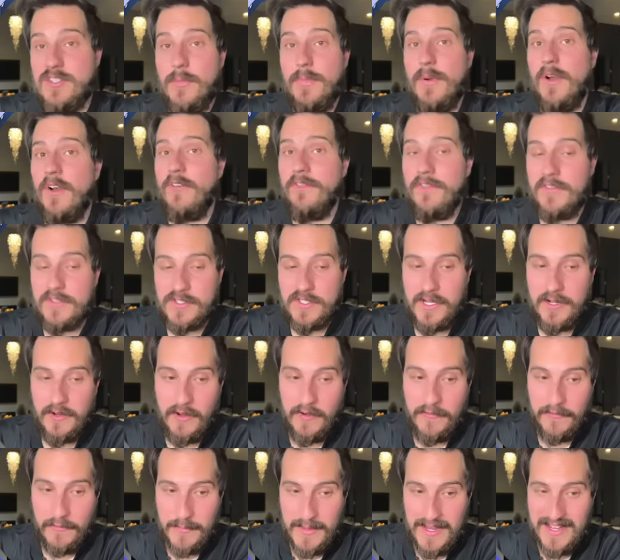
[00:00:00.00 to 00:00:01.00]
perfect
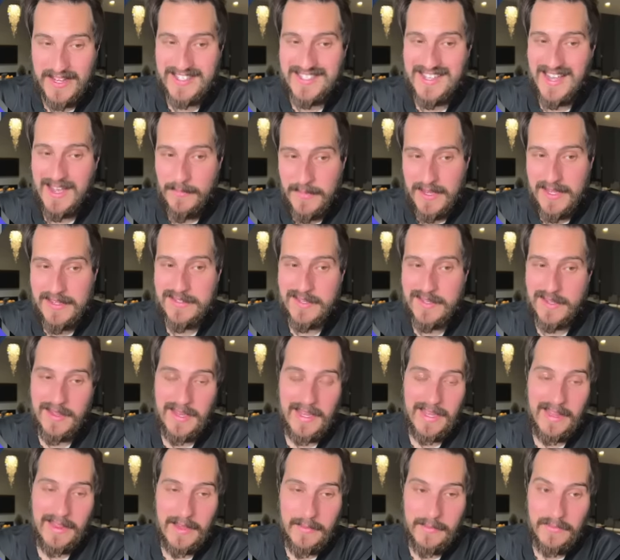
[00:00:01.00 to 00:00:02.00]
scenario for me because that means I
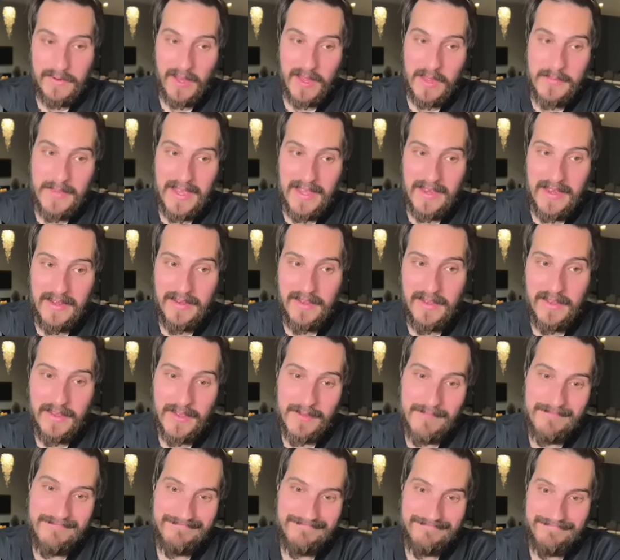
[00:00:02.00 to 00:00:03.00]
likely probably made
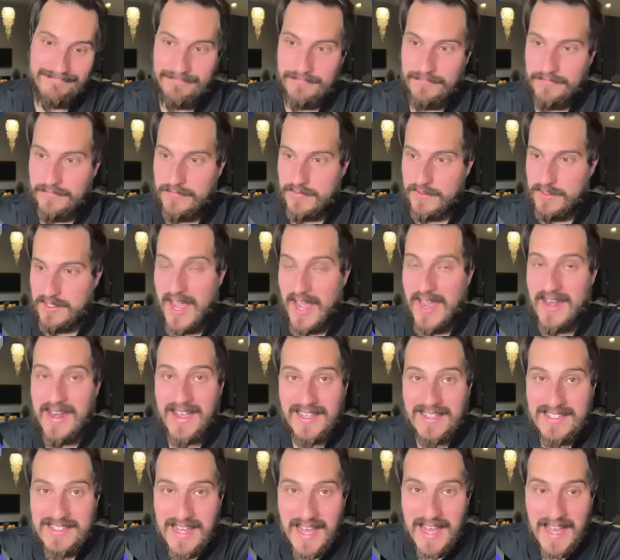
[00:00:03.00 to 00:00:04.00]

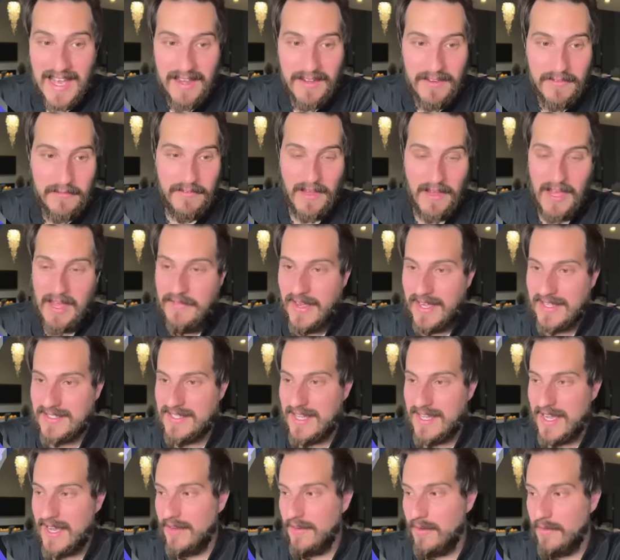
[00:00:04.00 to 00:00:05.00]
10x that,
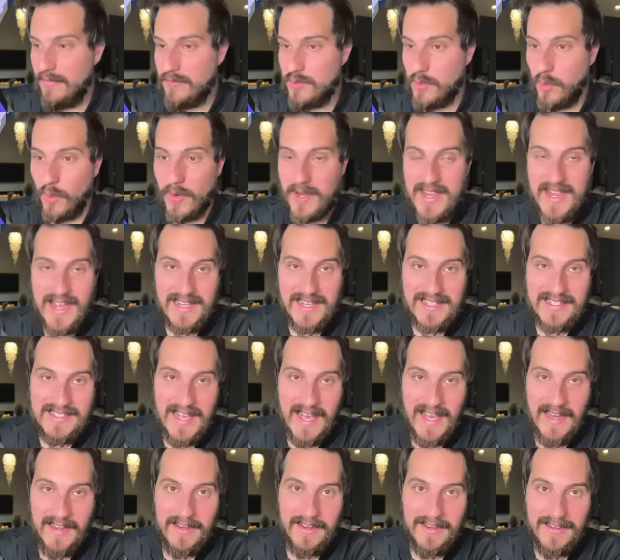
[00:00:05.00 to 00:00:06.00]
5x that, 20x
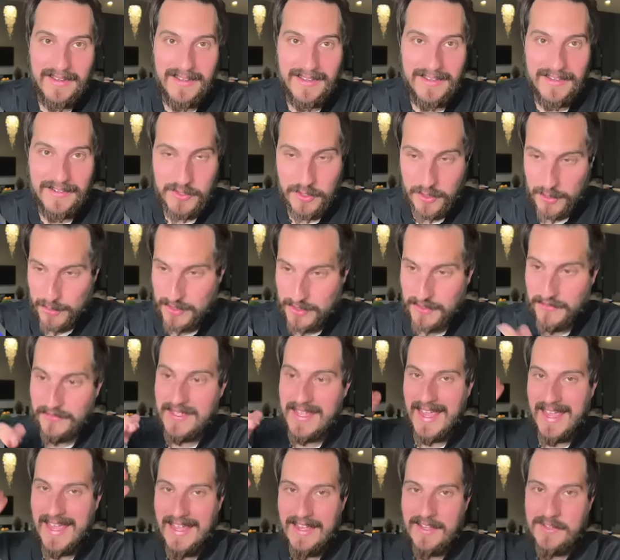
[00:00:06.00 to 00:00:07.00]
that in terms of
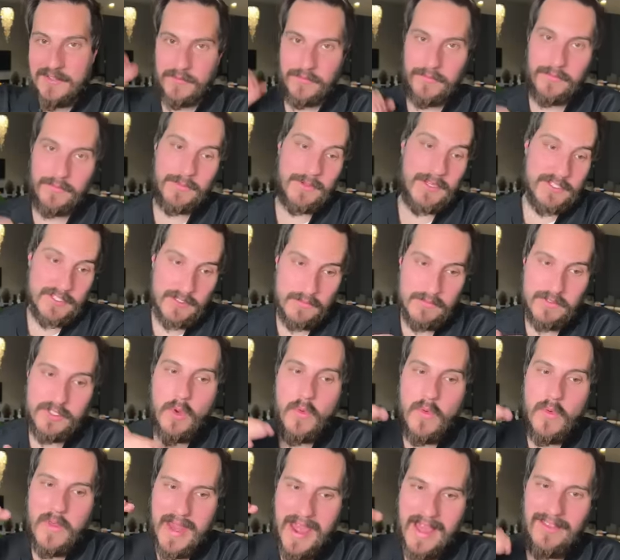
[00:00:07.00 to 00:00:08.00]
gains because I'm
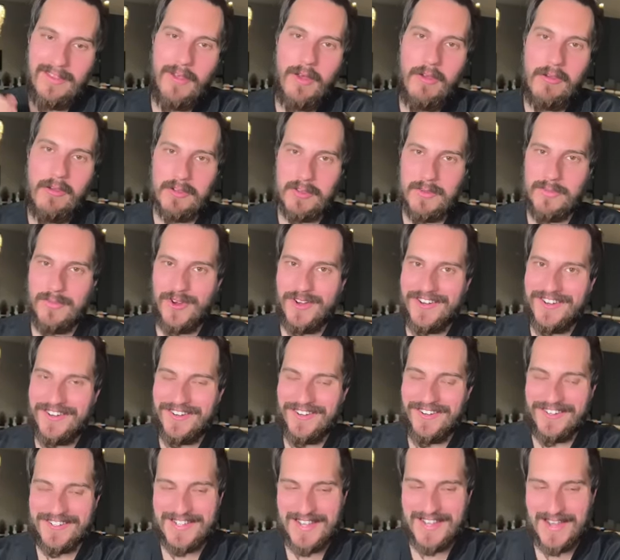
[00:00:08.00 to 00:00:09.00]
so net long the market
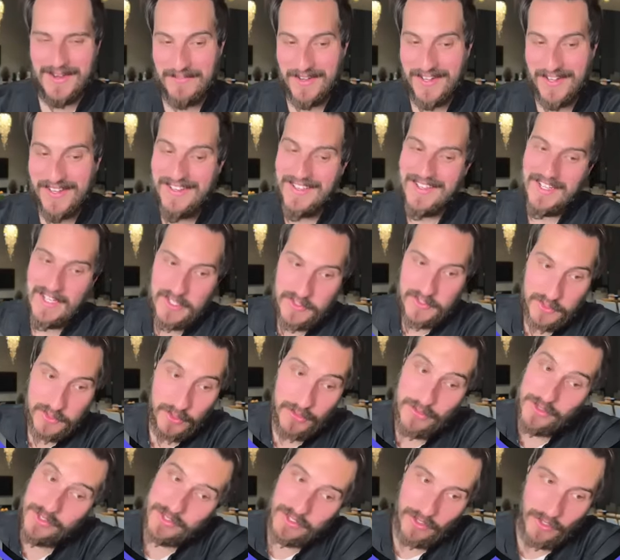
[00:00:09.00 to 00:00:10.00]
all the time, right?
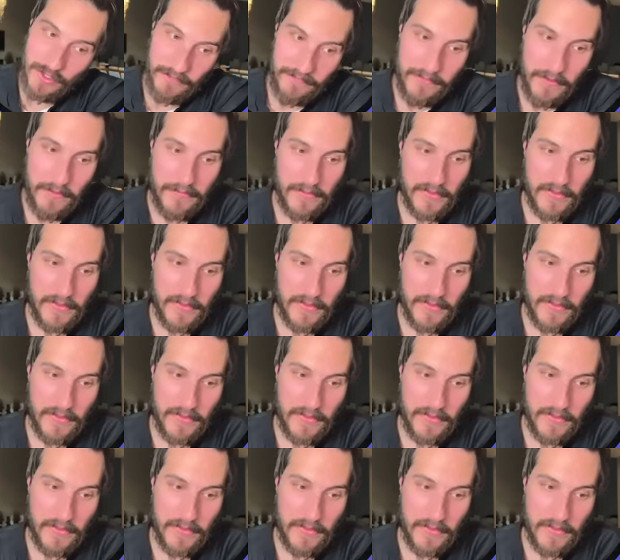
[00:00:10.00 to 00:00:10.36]
So just a little food for